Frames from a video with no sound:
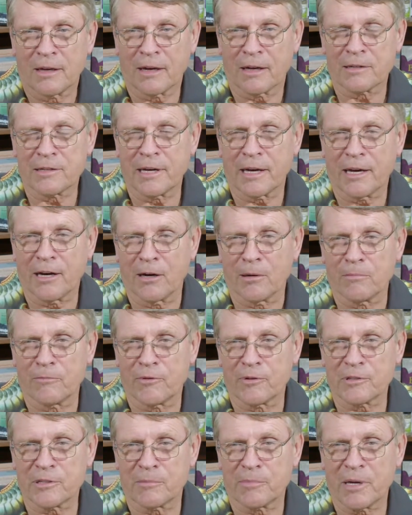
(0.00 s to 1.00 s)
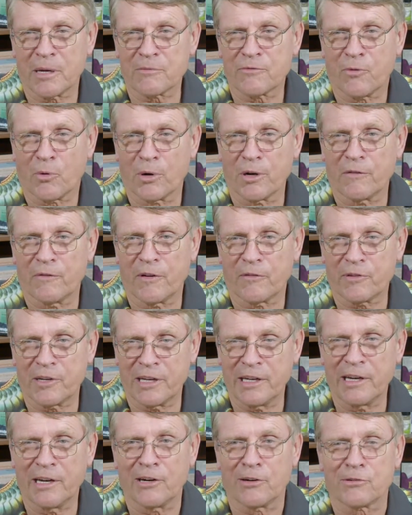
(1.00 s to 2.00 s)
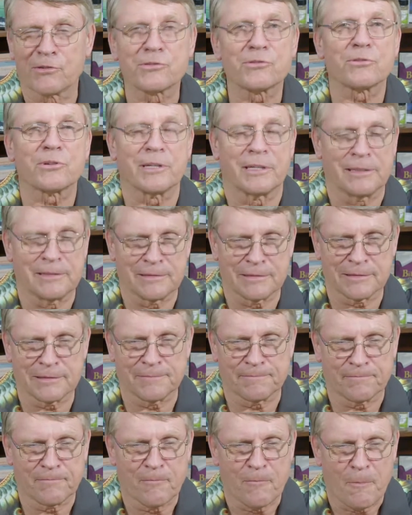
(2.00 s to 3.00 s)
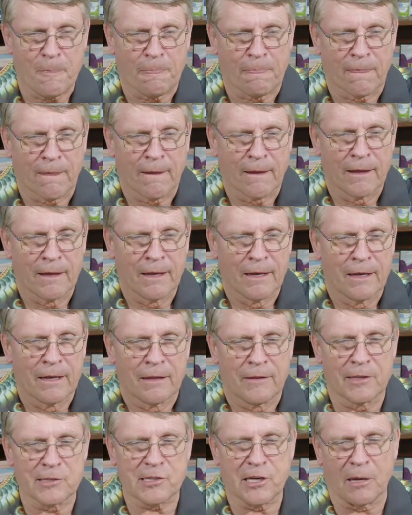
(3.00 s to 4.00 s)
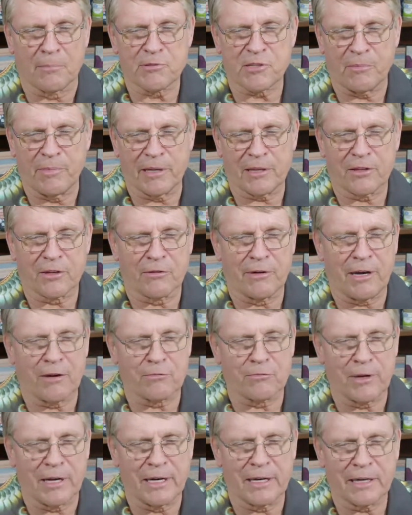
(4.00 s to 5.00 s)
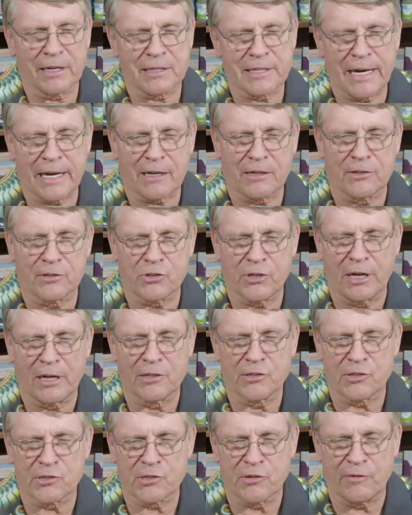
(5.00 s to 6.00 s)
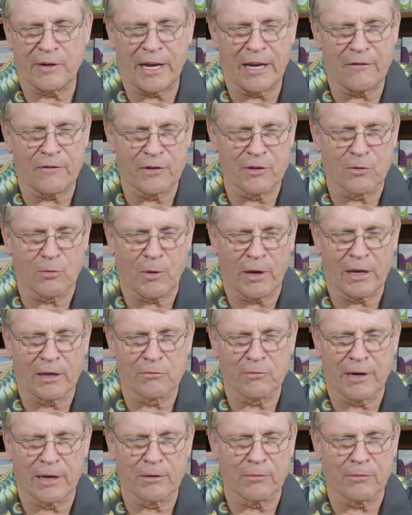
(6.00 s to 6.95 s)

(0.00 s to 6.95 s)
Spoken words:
You got to take care of them for sometimes 40, 50 years, okay? This helps them hit the ground running and tackle the challenges of life in the wild